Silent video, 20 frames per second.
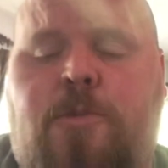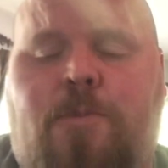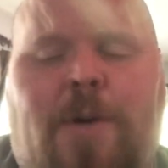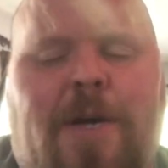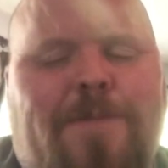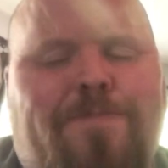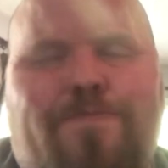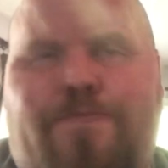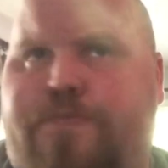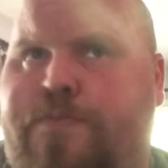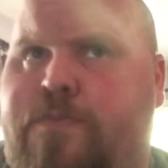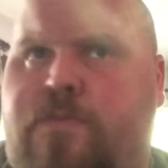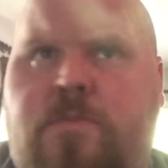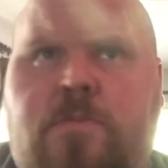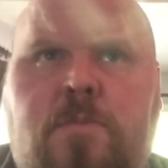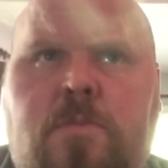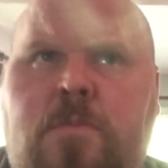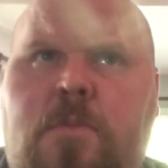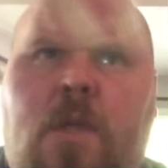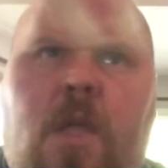But
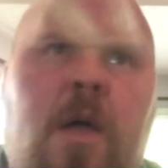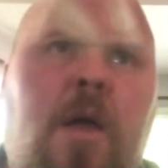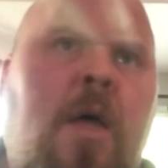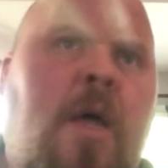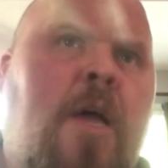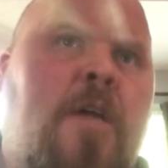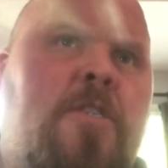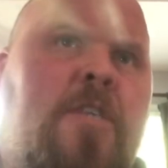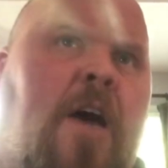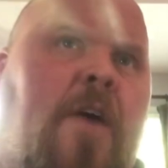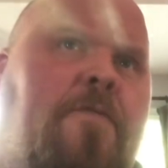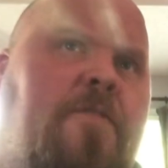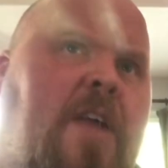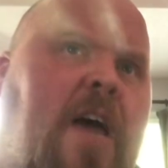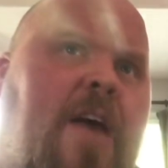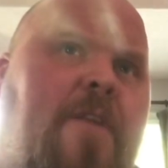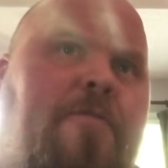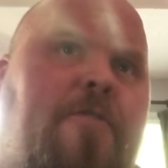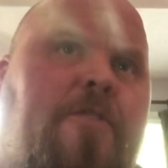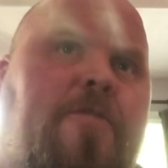tough
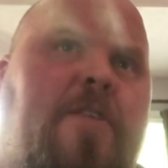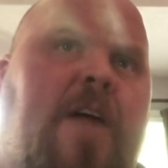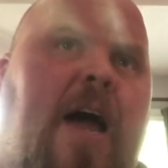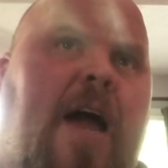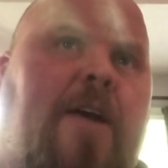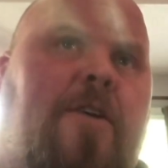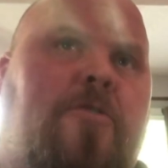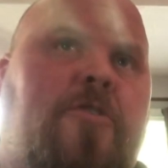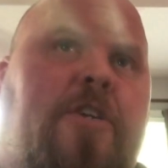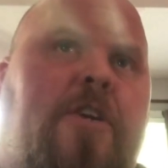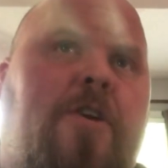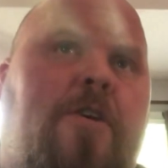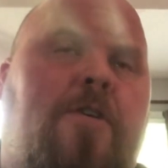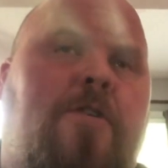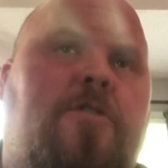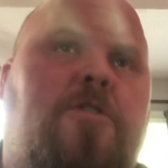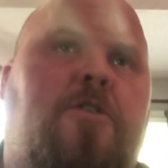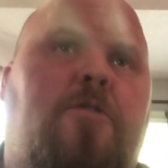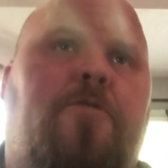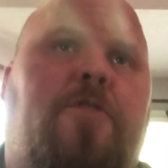day for the Tigers here
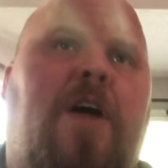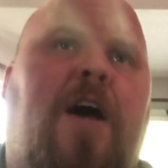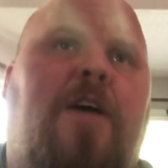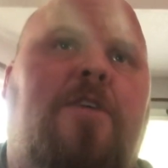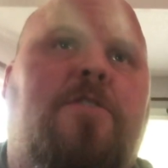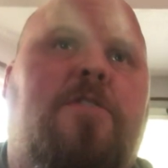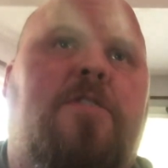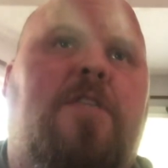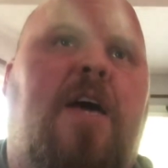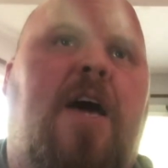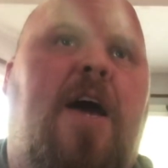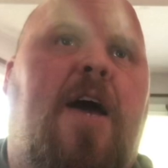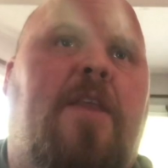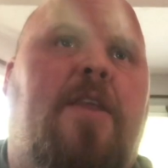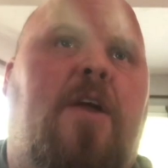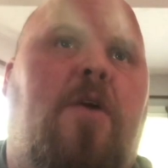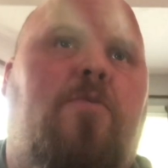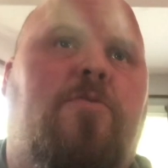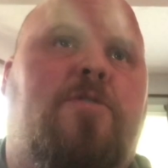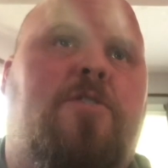in 2009.
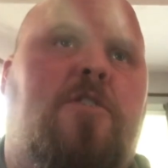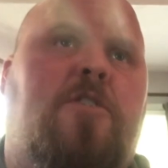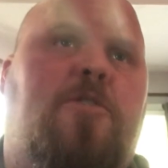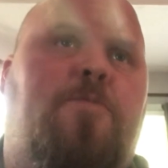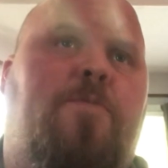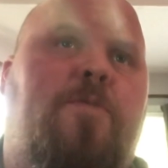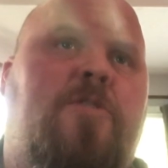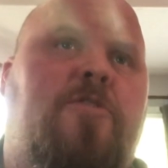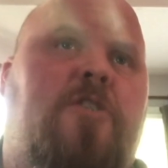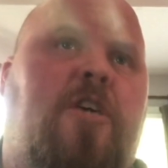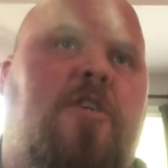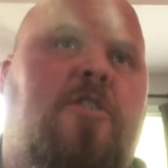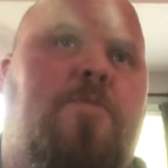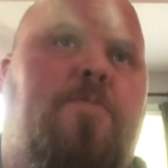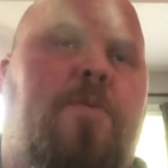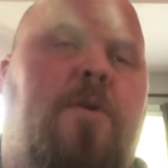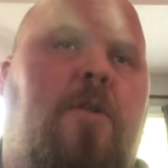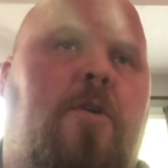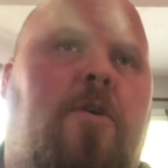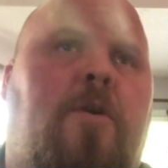There we see B.J.
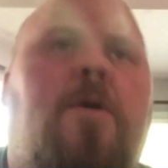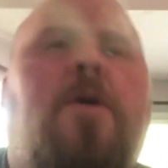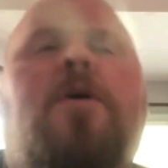Spiller